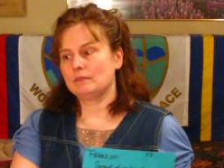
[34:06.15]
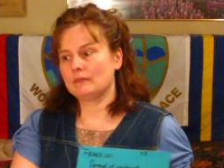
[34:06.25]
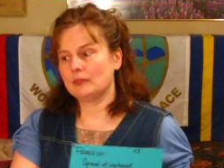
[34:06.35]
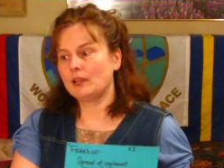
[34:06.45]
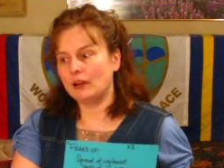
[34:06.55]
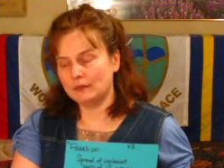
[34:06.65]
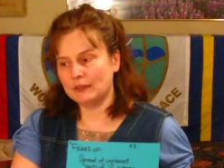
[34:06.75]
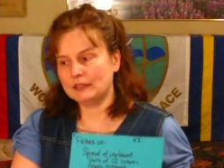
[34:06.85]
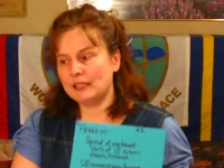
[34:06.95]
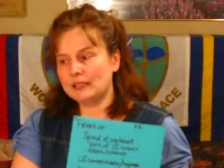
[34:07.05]

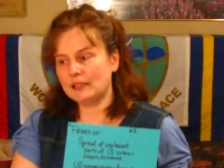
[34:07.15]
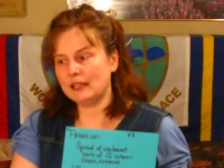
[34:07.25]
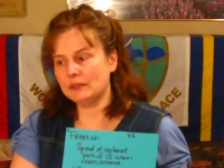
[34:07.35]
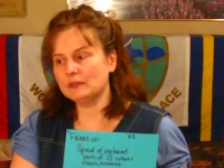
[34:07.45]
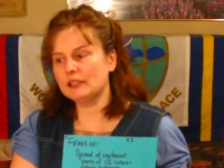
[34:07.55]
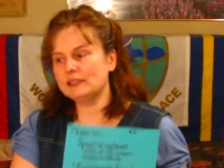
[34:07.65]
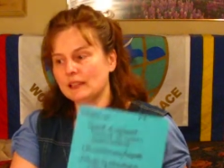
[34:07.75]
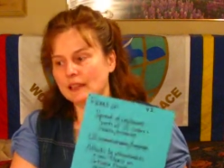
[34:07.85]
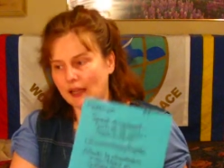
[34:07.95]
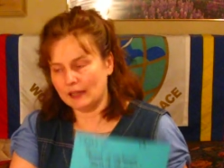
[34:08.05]
conflict. It's
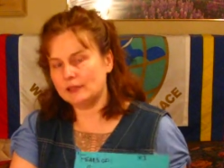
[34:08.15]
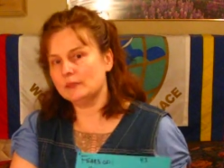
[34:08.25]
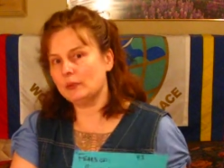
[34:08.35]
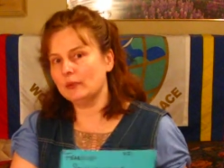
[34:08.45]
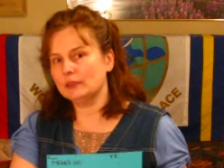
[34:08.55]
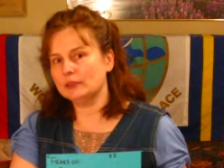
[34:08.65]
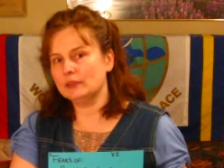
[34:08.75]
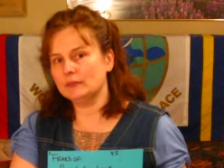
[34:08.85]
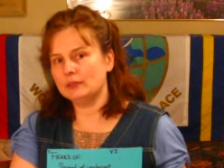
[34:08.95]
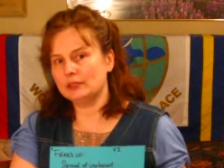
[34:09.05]
not as important
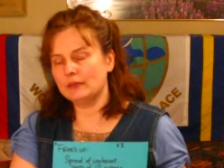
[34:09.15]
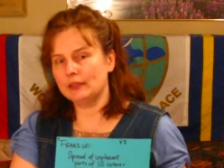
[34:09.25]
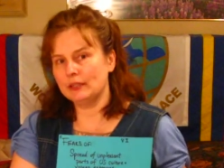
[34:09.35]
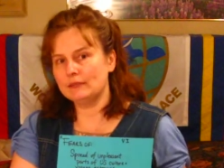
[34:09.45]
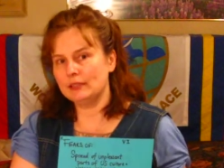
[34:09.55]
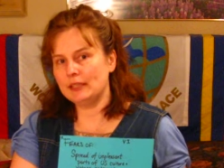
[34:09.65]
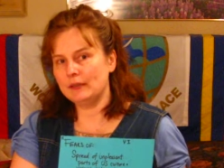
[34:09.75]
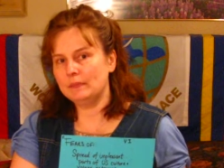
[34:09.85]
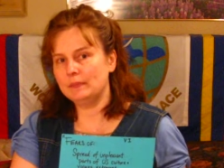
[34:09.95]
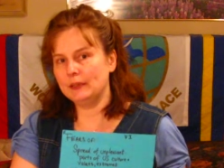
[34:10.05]
in what's going on right
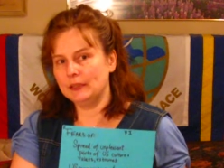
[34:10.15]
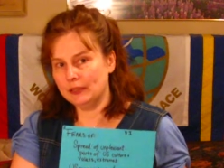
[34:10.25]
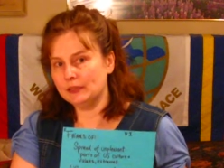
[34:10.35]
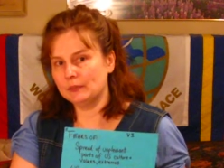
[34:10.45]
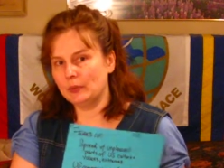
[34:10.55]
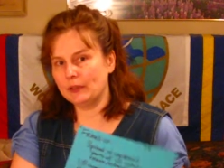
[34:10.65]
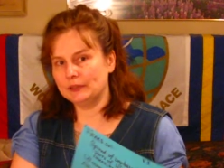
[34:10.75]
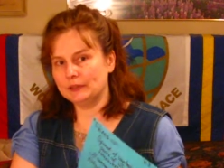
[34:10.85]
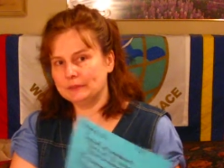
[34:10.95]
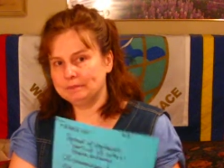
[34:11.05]
now, but it is
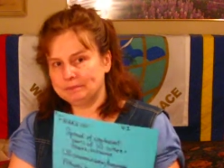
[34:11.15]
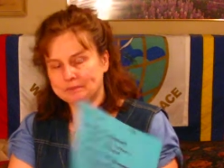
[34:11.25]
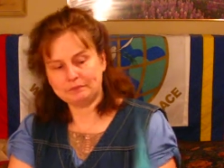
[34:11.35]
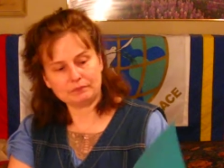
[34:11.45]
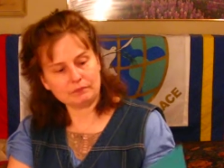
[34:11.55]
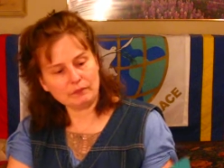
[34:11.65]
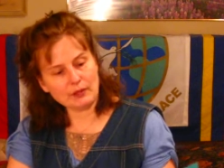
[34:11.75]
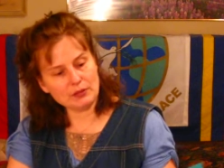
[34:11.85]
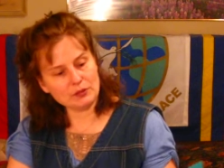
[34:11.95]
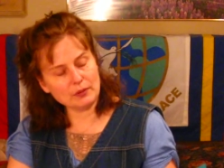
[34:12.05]
important.
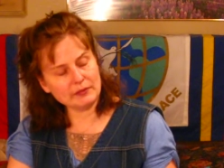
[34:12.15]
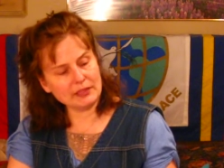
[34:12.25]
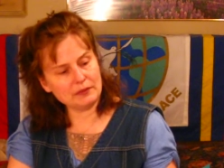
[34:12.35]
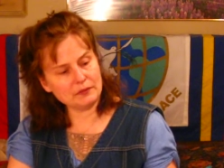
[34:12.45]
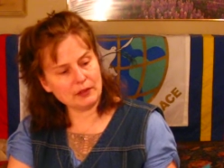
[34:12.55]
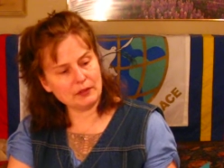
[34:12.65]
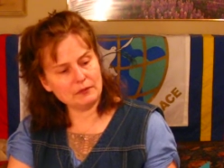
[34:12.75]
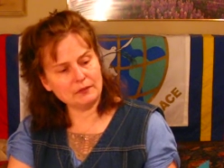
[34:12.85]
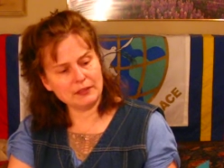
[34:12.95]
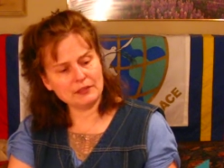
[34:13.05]
So I'll read it.
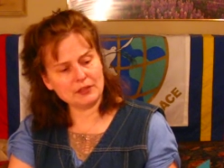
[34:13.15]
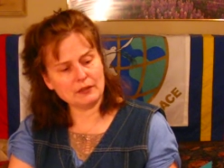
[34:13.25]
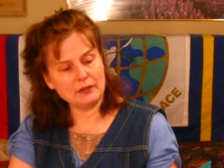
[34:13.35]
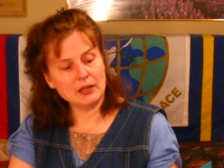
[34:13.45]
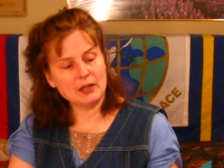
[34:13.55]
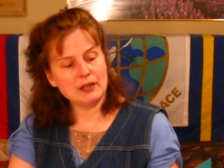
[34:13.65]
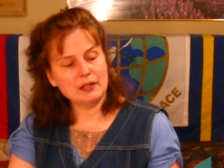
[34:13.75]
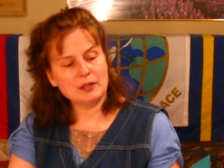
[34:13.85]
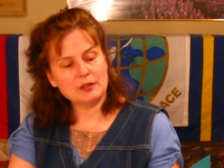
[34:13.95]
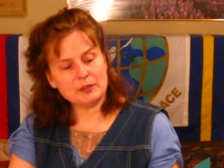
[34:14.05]
Fears of
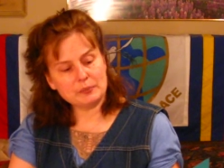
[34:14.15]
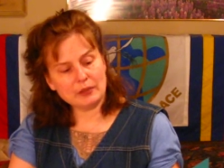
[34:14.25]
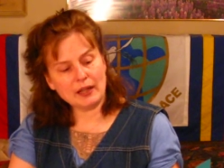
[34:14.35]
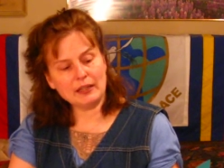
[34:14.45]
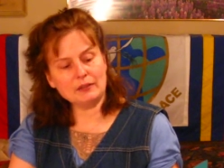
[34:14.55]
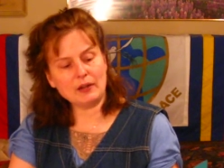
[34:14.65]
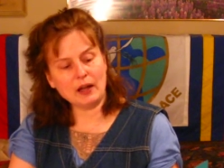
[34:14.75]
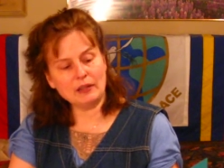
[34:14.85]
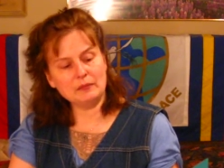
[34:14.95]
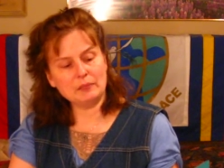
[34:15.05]
spread of
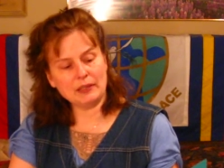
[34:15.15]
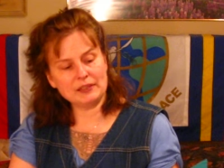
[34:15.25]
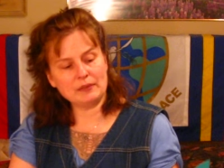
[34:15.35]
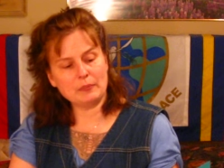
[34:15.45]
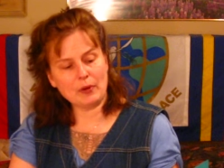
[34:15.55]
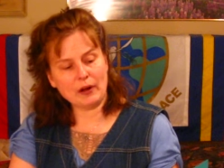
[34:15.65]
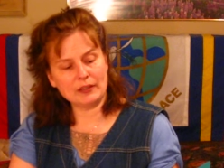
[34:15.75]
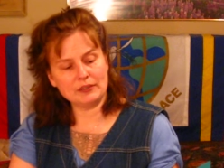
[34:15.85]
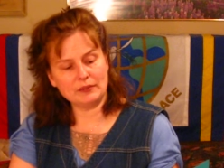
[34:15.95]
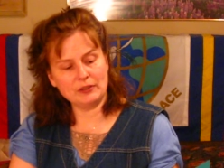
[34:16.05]
unpleasant
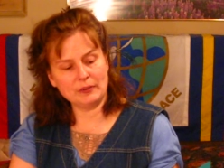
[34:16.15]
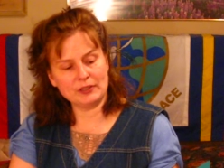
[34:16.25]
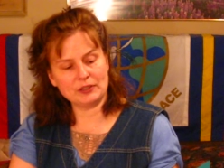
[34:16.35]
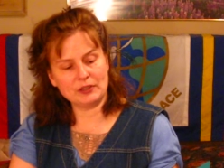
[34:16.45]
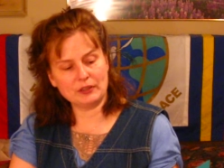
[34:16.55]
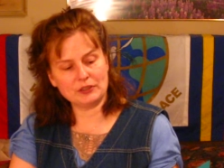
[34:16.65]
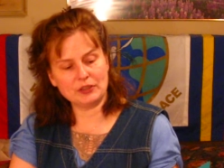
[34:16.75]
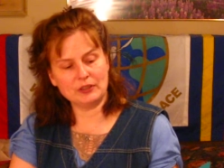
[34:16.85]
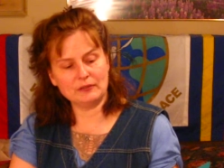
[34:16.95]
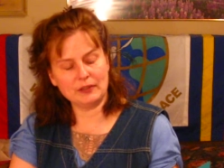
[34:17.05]
parts of U.S. culture
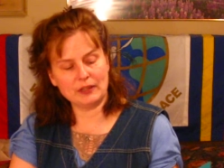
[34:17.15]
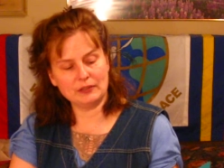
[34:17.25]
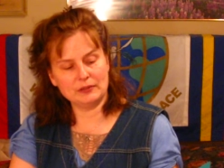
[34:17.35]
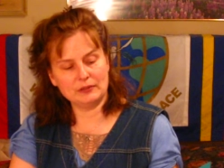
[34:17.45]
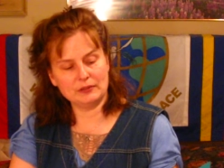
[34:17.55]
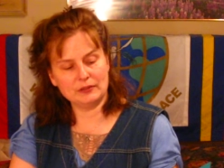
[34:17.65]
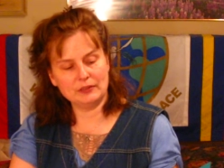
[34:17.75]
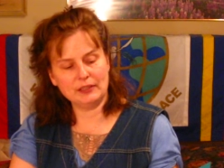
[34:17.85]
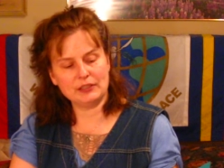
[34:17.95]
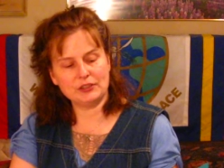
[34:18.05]
and values.
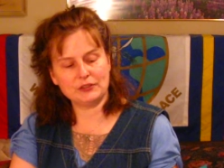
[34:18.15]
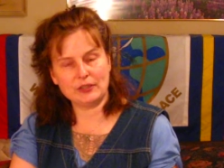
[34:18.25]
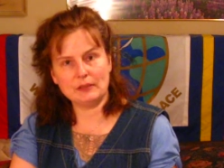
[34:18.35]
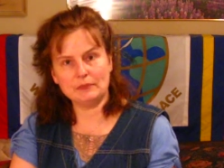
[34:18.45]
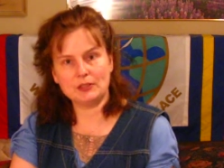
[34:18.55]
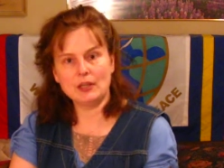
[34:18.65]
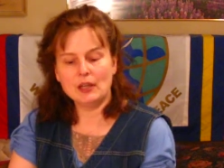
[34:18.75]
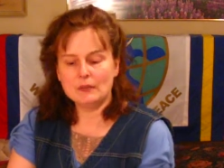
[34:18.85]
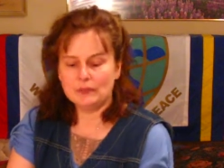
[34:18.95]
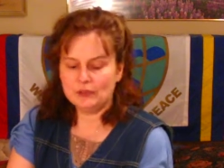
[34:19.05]
The extremes.
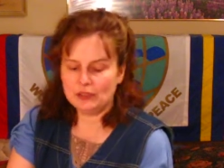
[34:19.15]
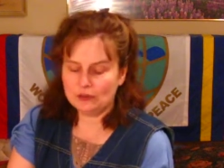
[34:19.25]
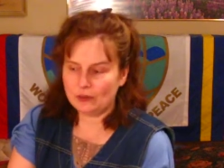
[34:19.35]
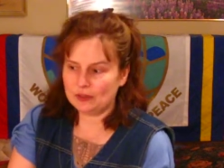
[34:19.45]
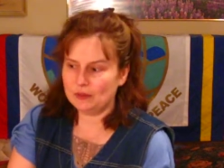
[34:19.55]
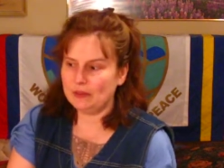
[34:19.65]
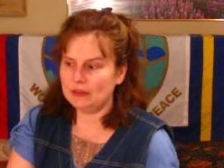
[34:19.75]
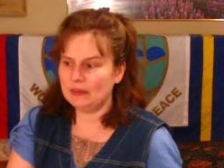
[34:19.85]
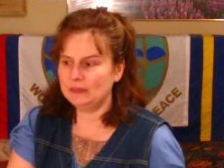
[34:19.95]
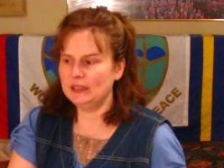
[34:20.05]
Putin talks
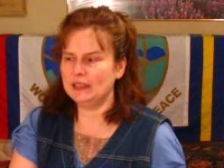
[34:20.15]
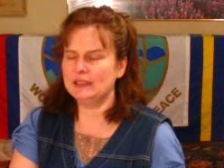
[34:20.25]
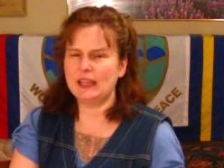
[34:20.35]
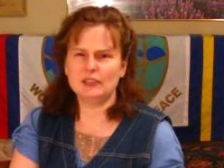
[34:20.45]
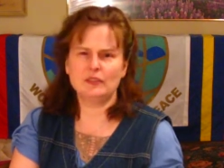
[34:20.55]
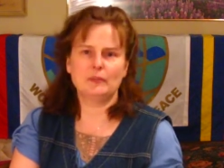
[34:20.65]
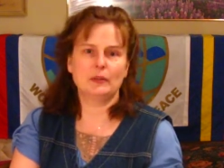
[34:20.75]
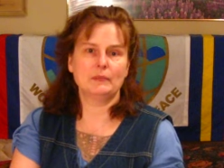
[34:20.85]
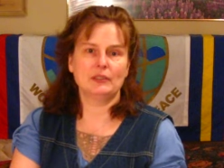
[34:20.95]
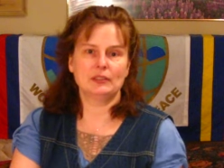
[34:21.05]
about excessive
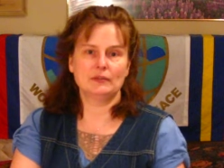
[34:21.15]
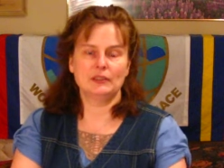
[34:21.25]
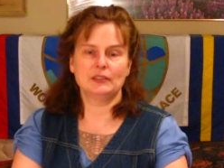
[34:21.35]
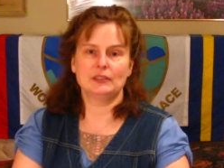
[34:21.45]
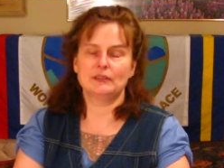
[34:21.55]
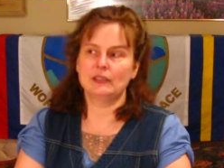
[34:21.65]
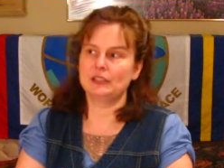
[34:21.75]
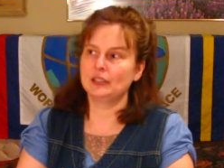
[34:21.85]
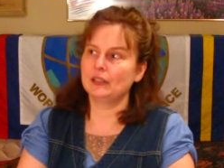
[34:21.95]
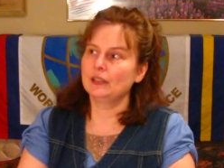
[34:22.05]
permissiveness in Russia.